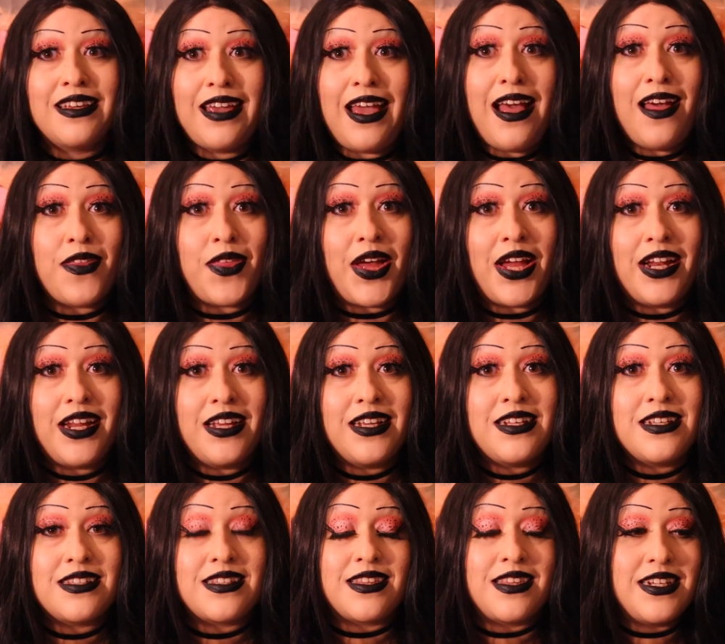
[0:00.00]
Yeah, that
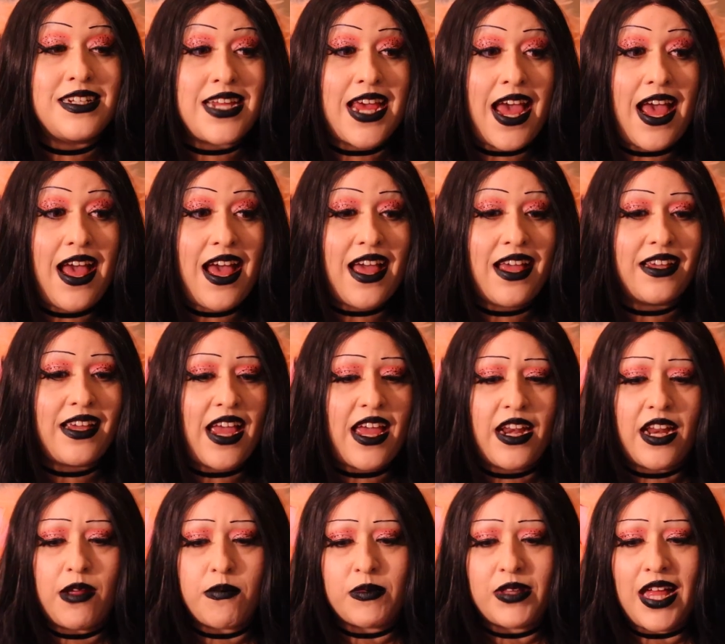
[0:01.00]
is the tag,
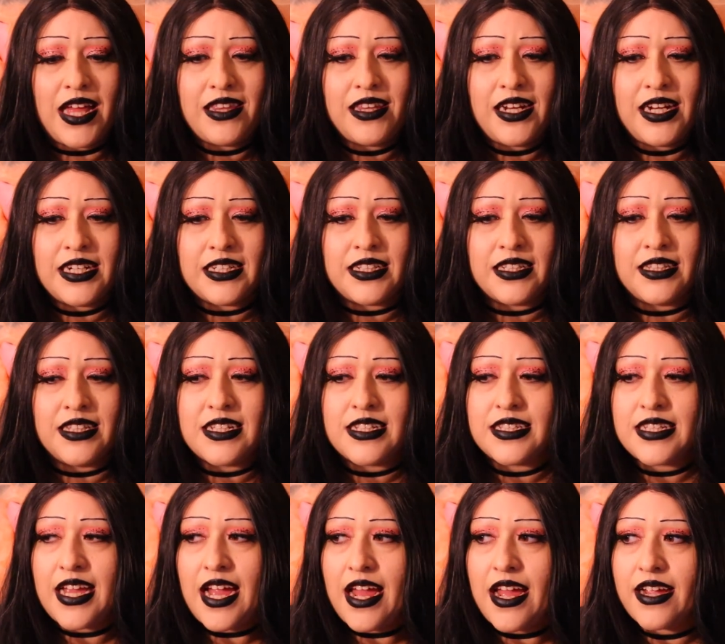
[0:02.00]
and I'm glad that I did
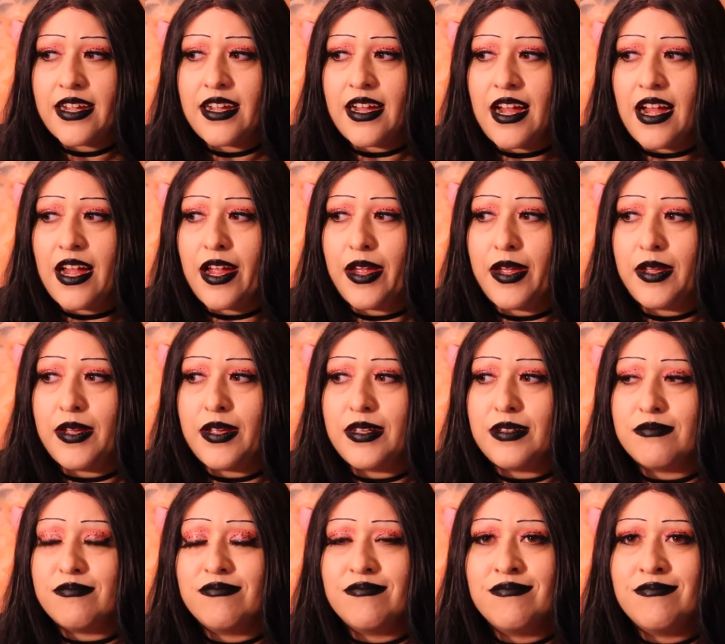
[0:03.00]
this tag.
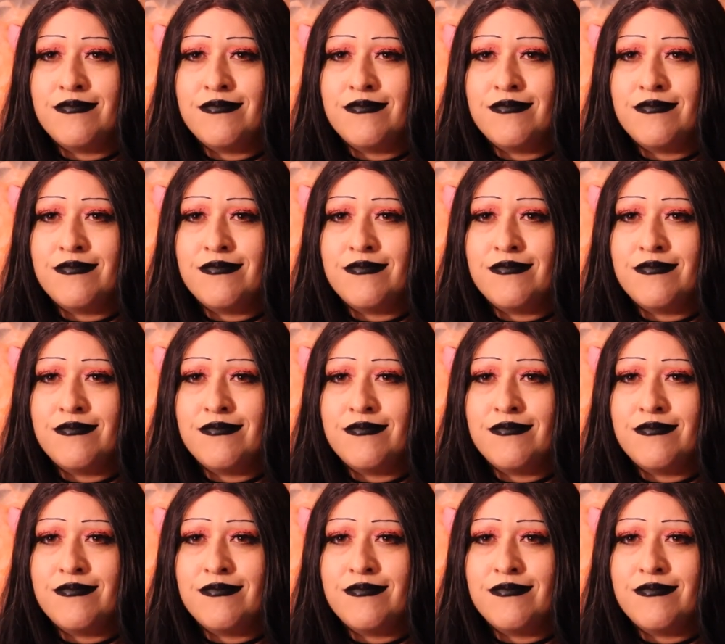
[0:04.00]
I,